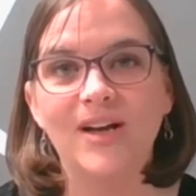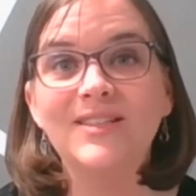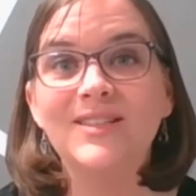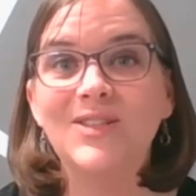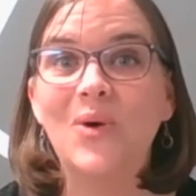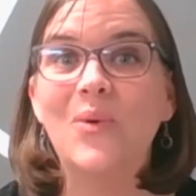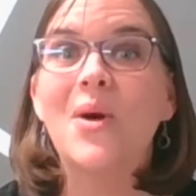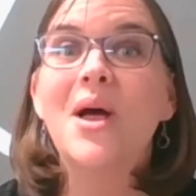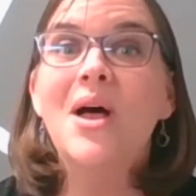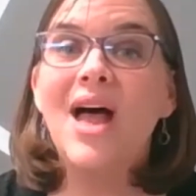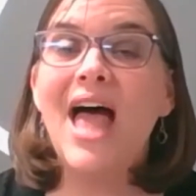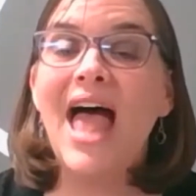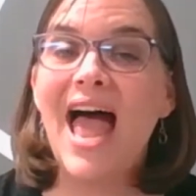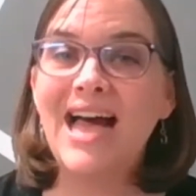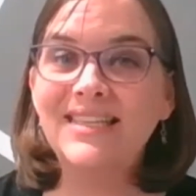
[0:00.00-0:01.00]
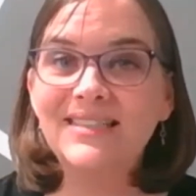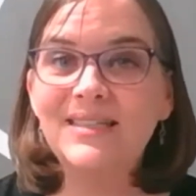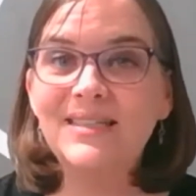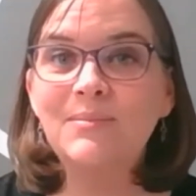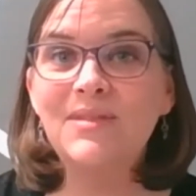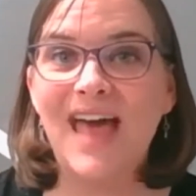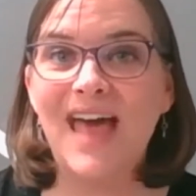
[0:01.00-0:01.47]
So ask
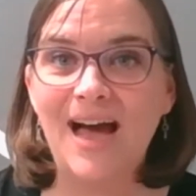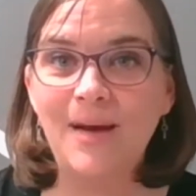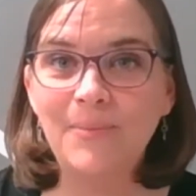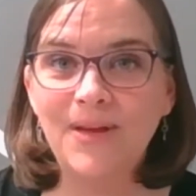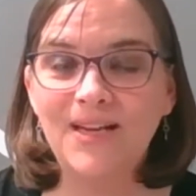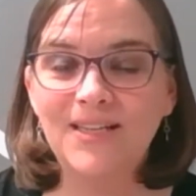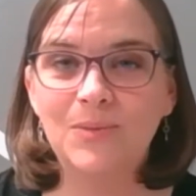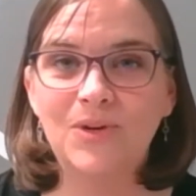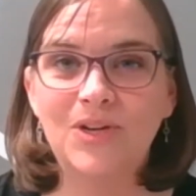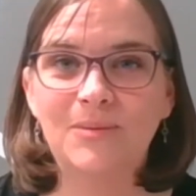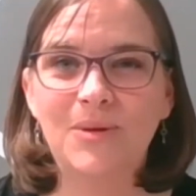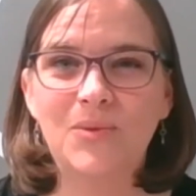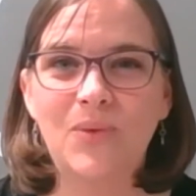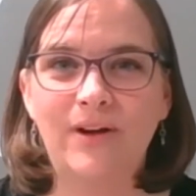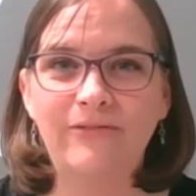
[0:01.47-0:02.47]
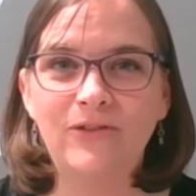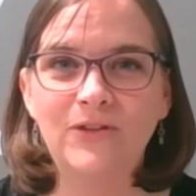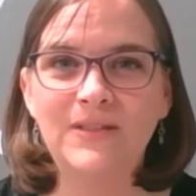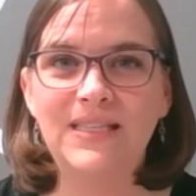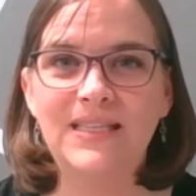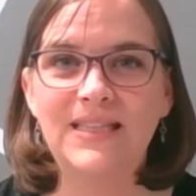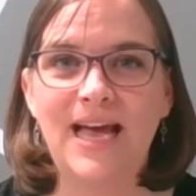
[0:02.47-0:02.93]
them that because we're going to be
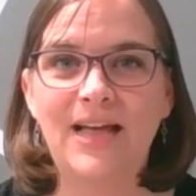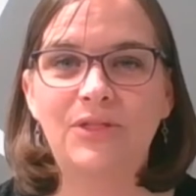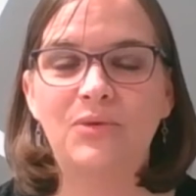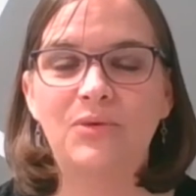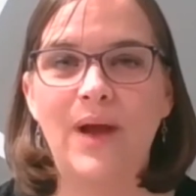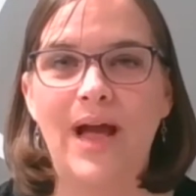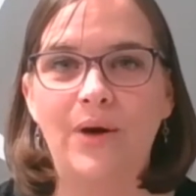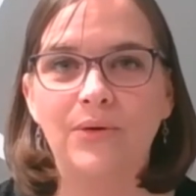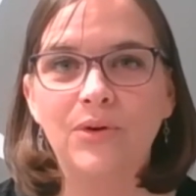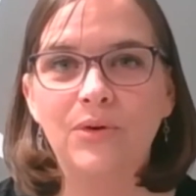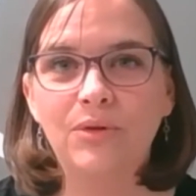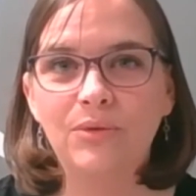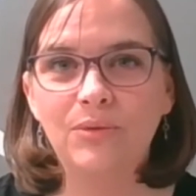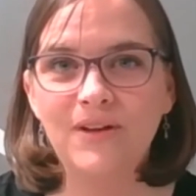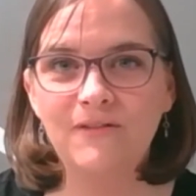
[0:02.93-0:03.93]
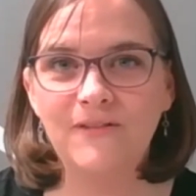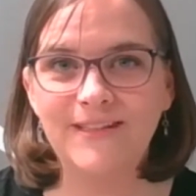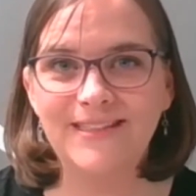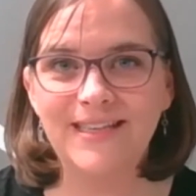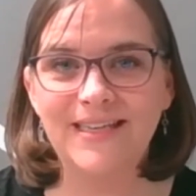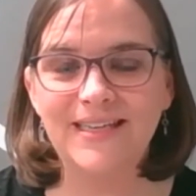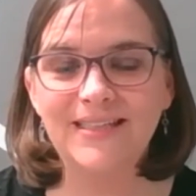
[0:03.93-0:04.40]
referencing that throughout your three
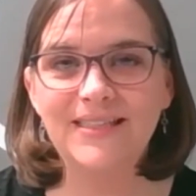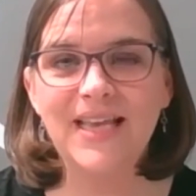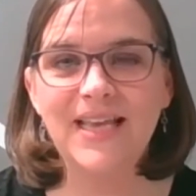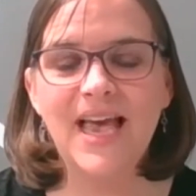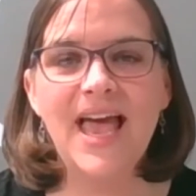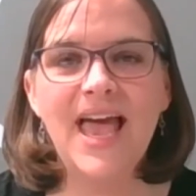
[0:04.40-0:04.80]
visits.